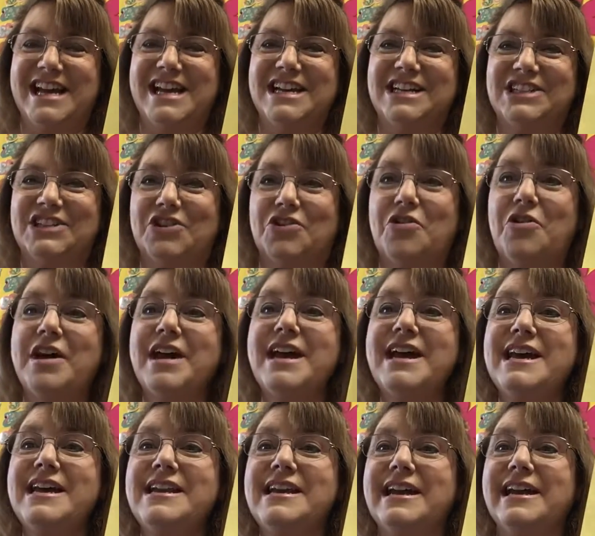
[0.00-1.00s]
So go
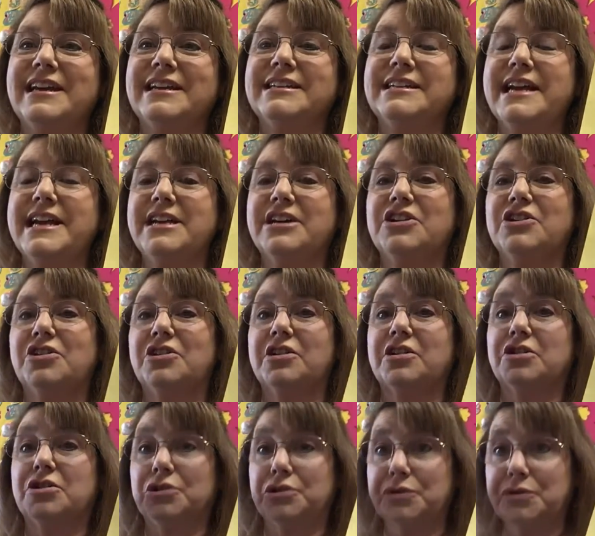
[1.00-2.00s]
ahead and take your
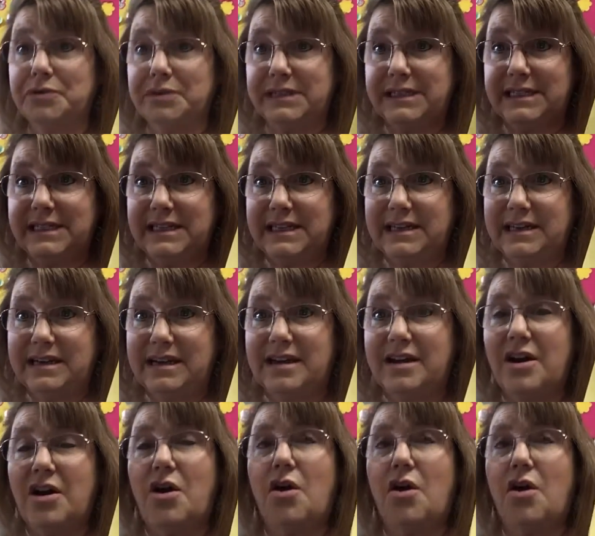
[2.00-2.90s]
glue stick